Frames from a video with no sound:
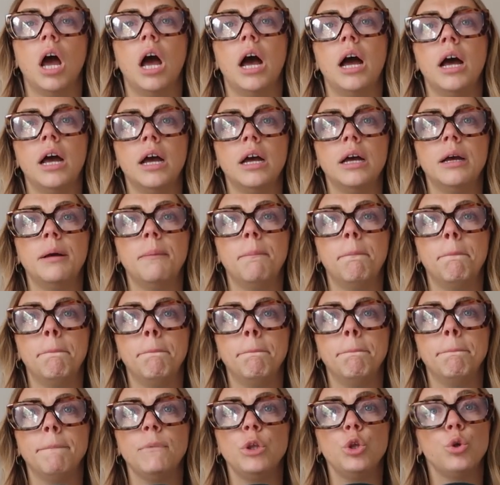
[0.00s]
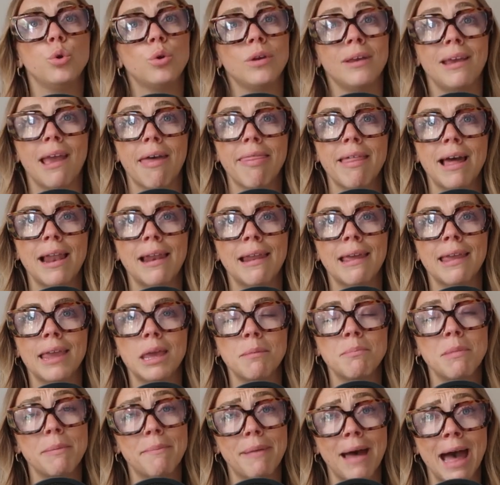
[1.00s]
You can get that link
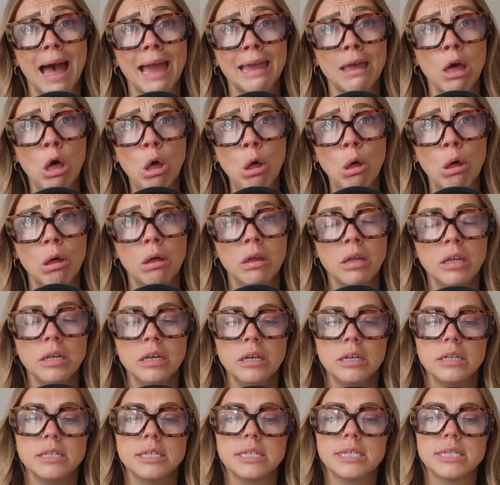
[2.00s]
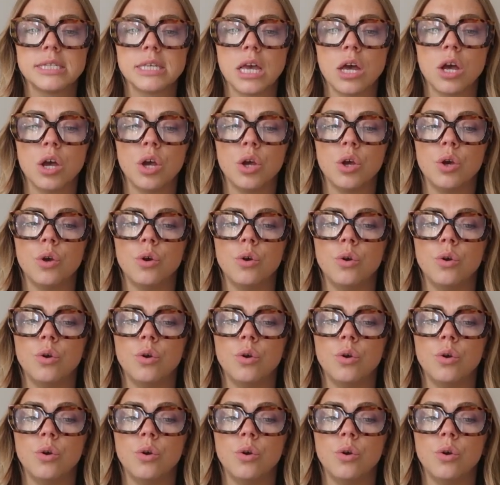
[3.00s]
in my bio. So